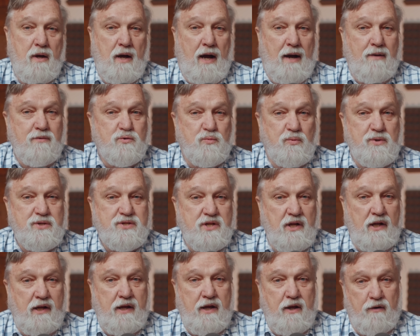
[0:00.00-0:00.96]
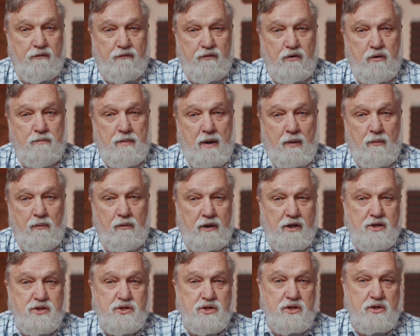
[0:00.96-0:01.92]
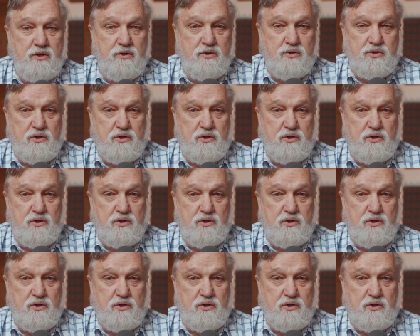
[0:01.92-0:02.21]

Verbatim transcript: I was recently interviewed by Religion News